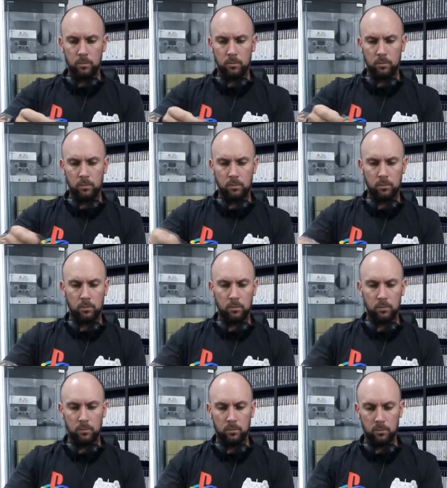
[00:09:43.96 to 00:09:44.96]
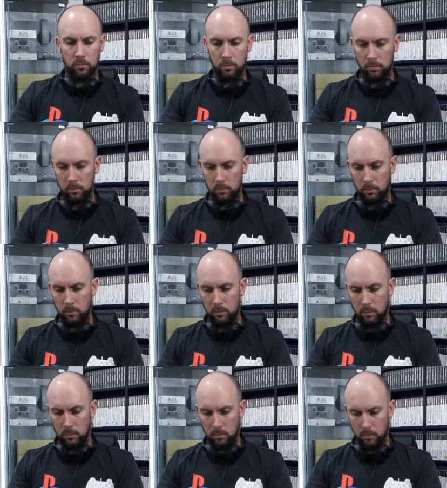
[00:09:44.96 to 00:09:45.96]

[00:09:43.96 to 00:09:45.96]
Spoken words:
(no one is talking)